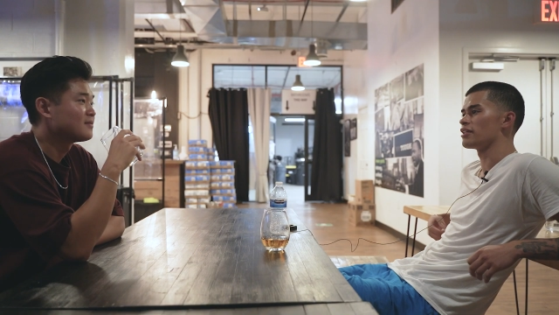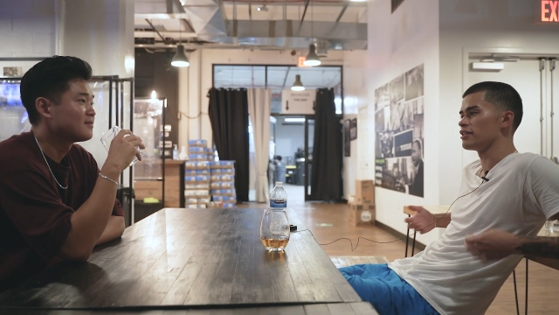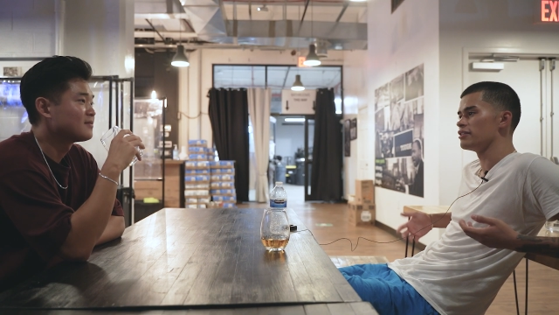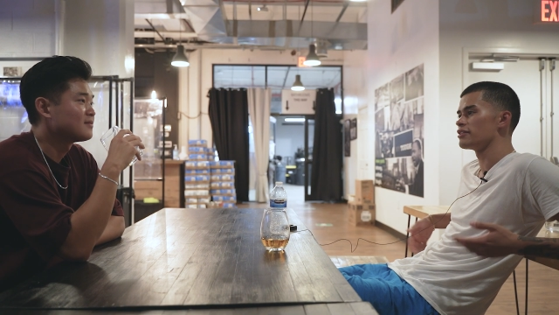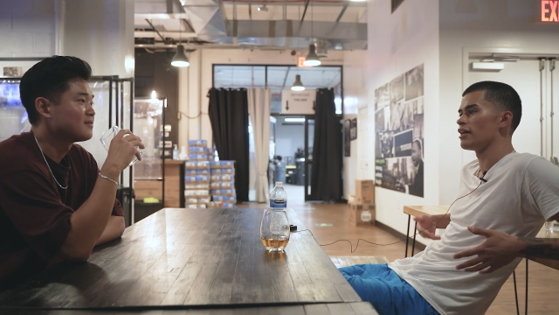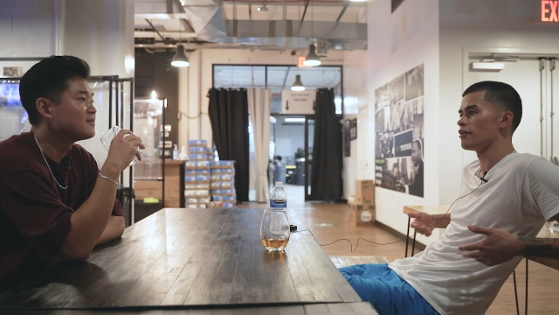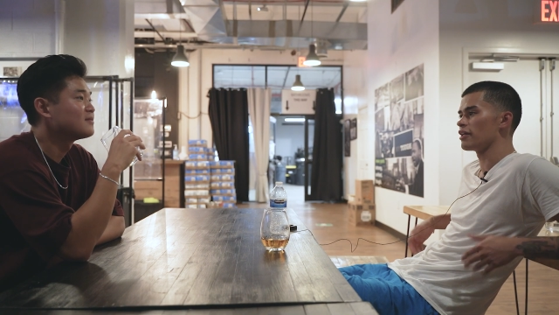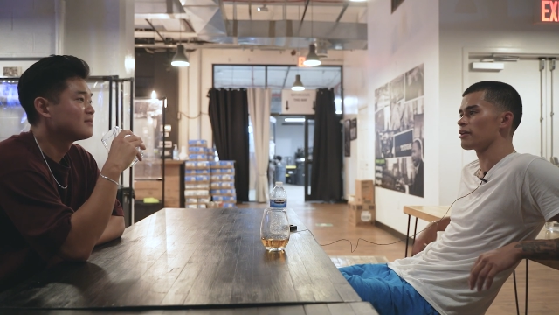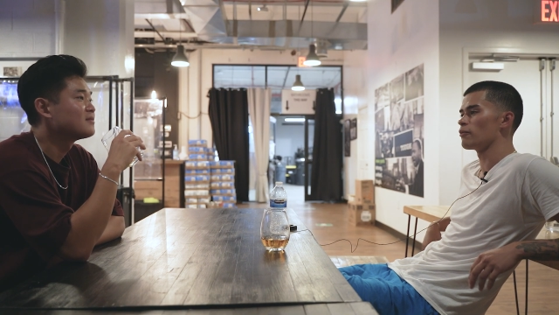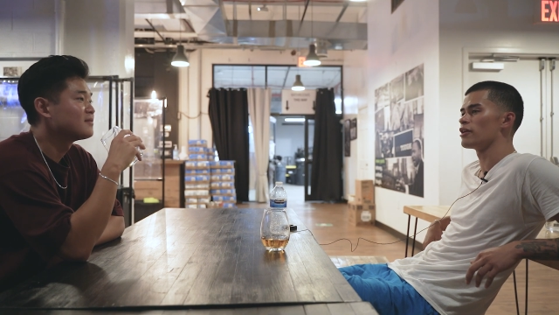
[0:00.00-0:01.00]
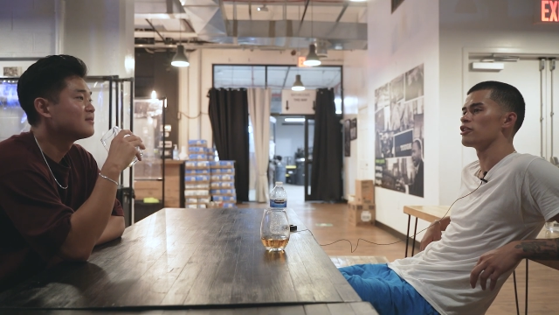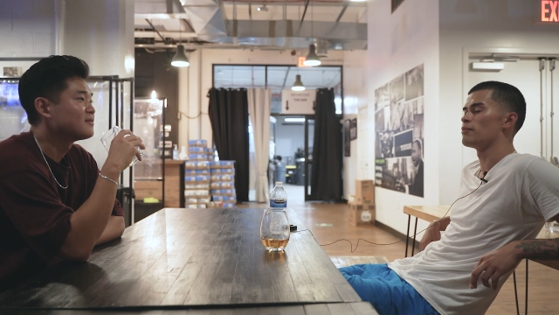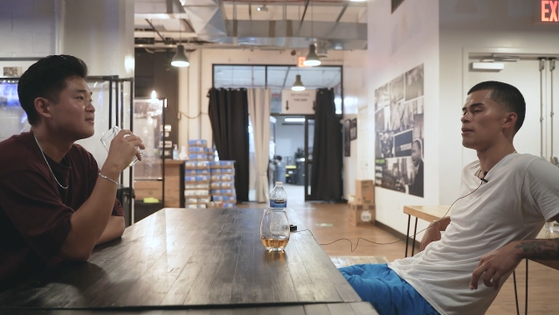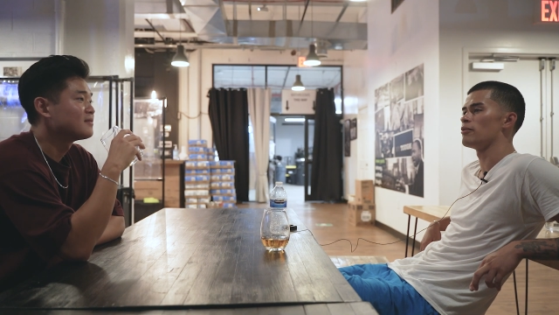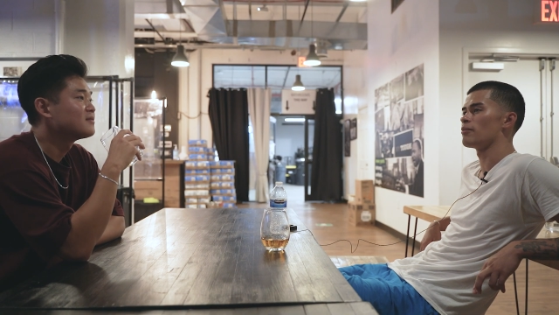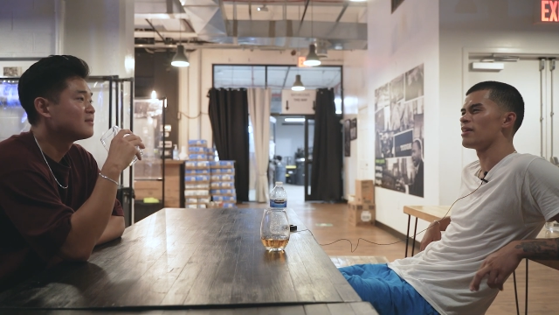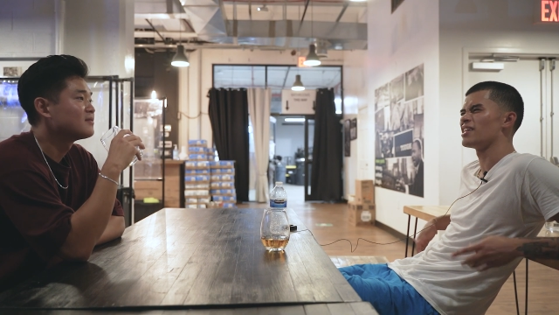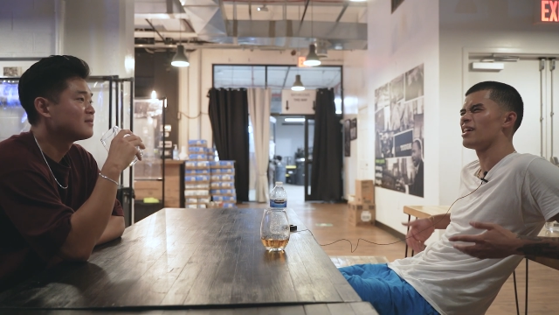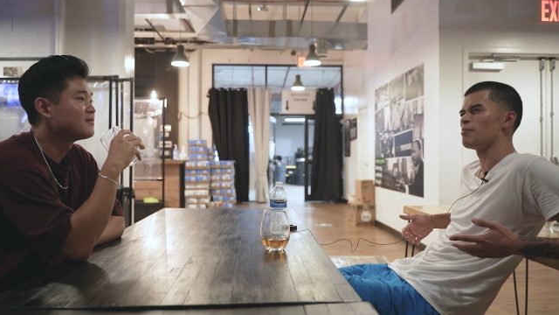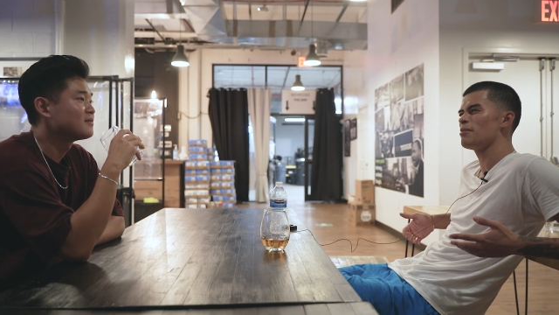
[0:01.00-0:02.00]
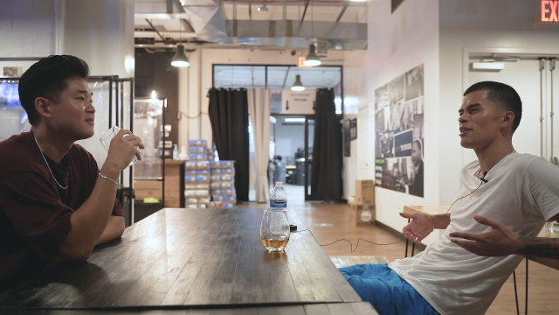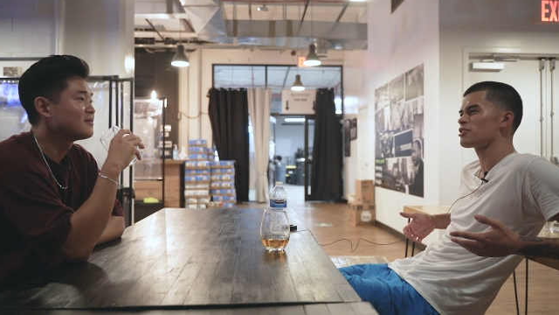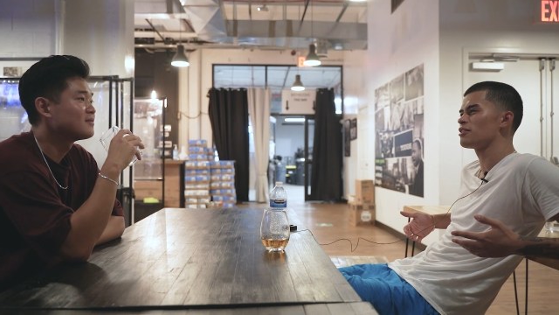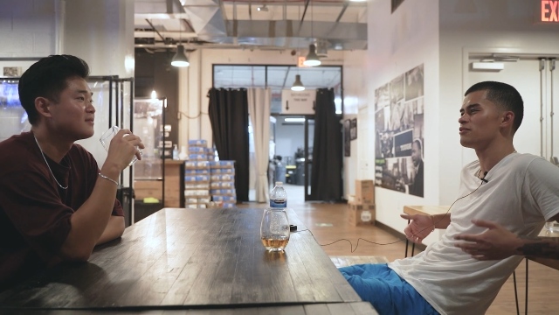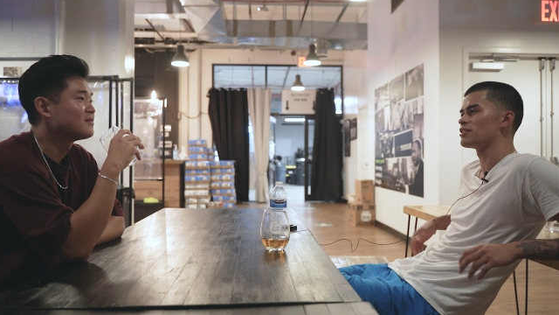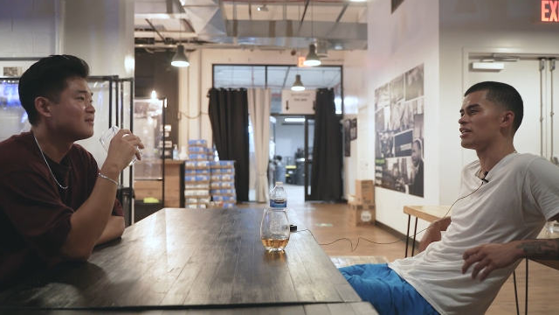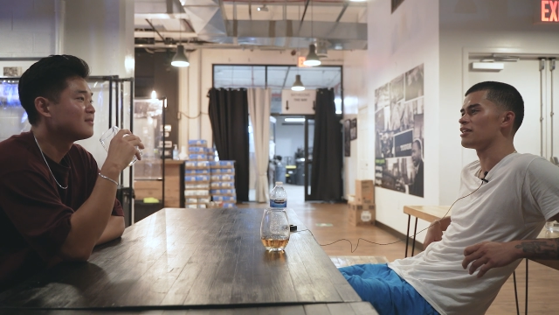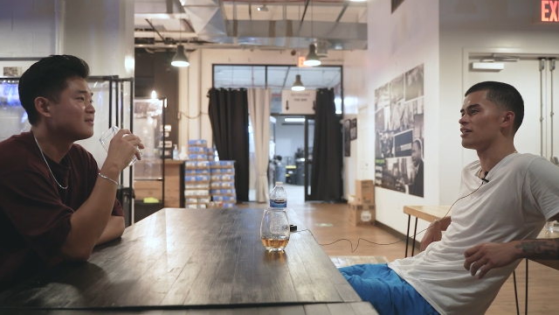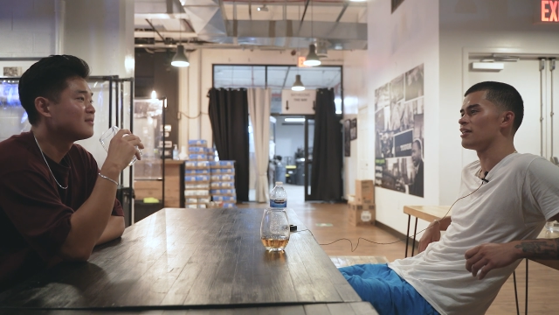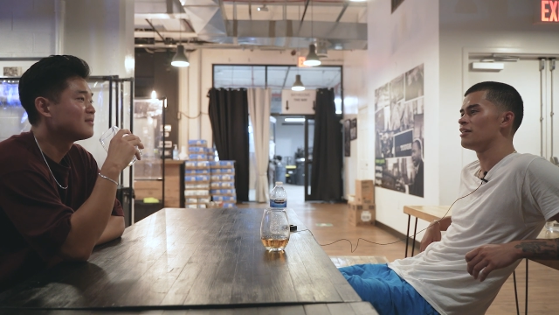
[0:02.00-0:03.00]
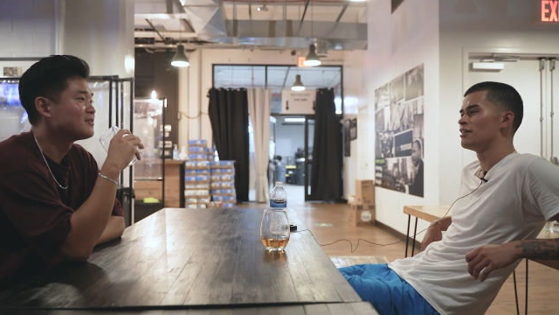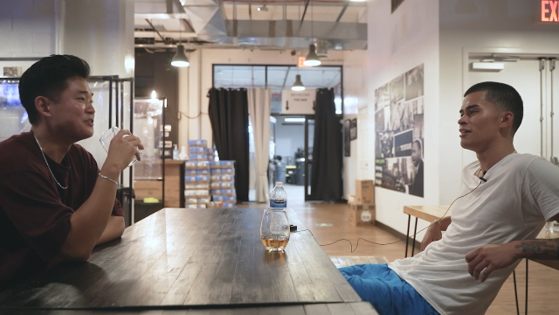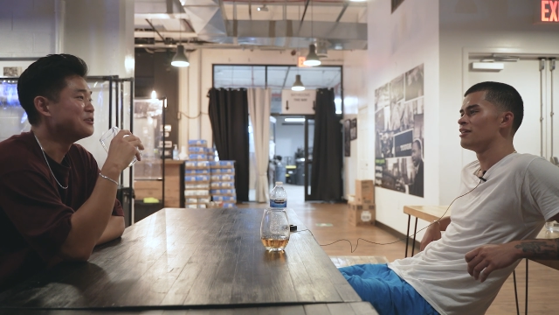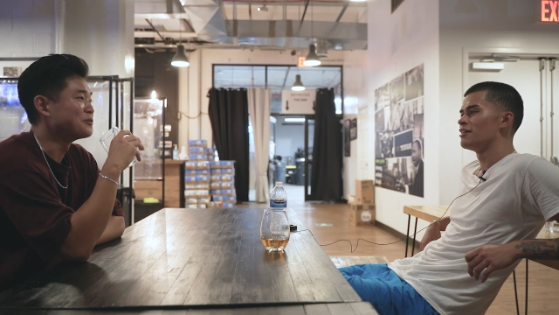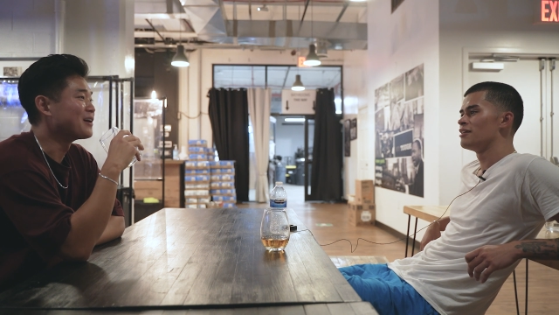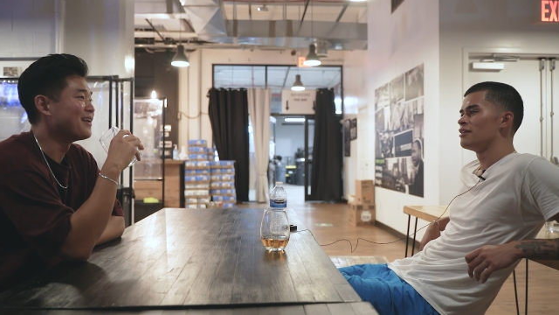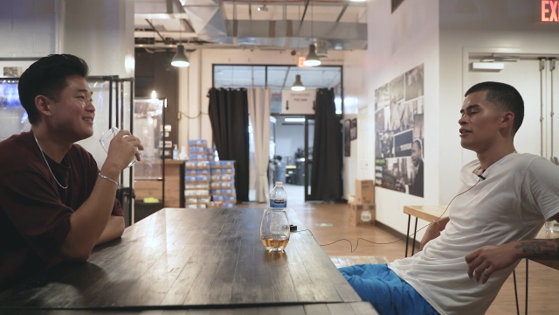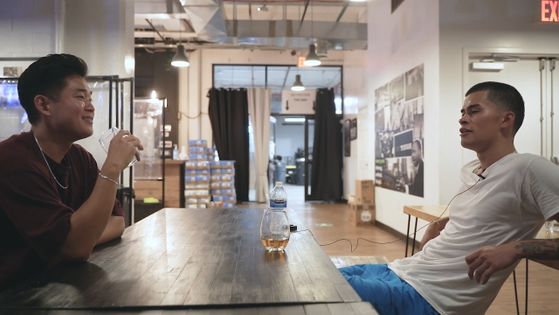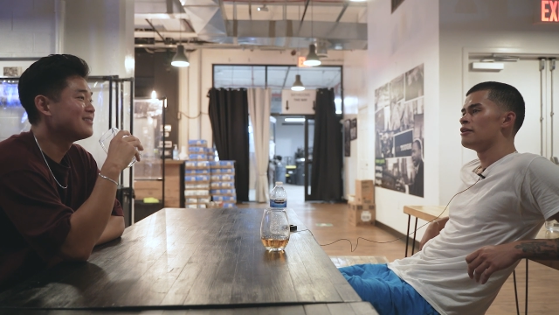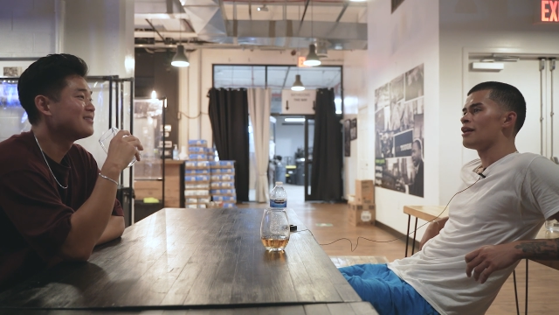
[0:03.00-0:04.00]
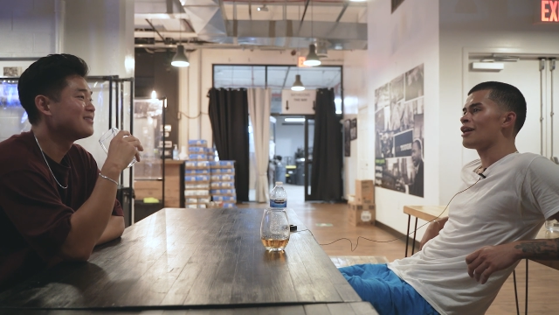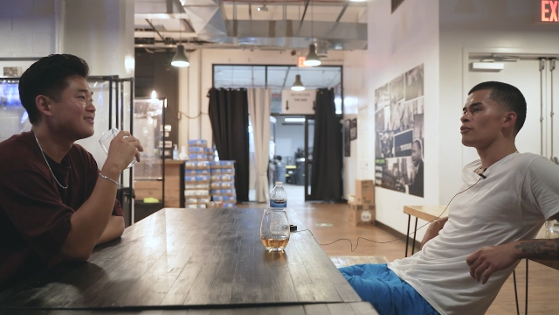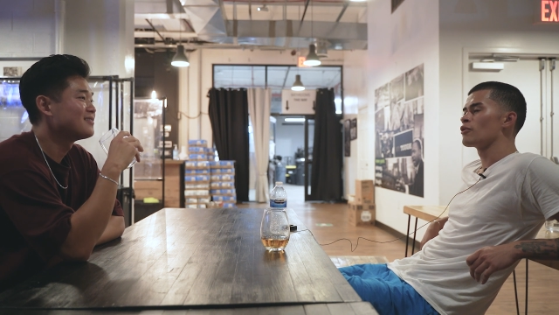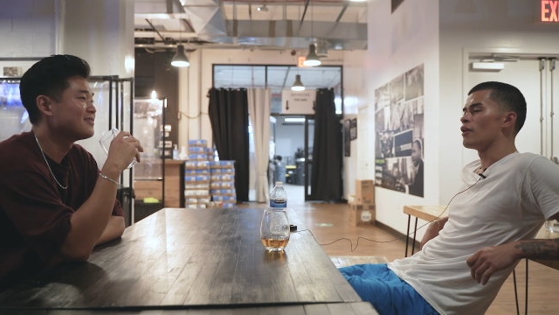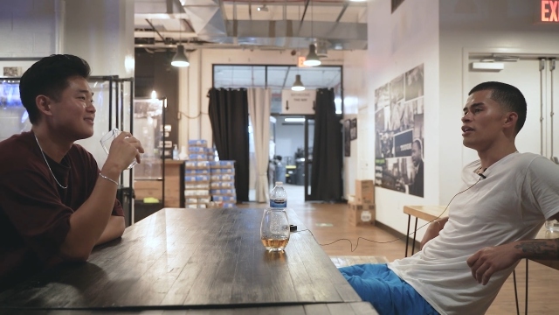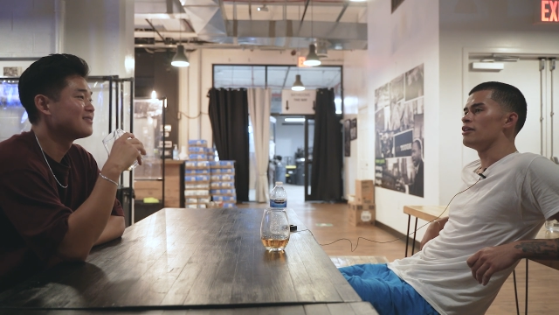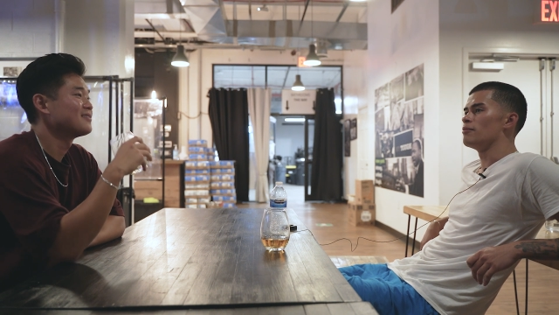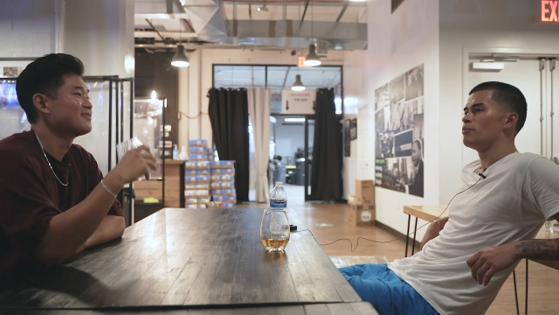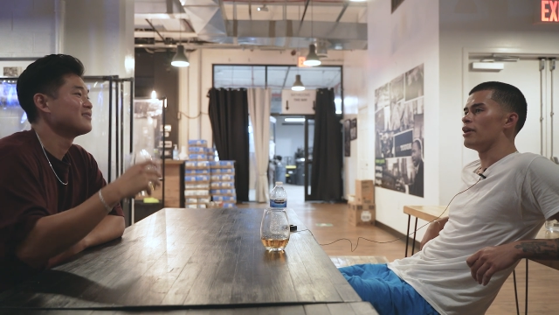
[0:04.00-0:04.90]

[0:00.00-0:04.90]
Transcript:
Speaker 1: Like he's now like a regular member. I'm like, damn, maybe I should have just taken it. Do you regret it? I don't regret it,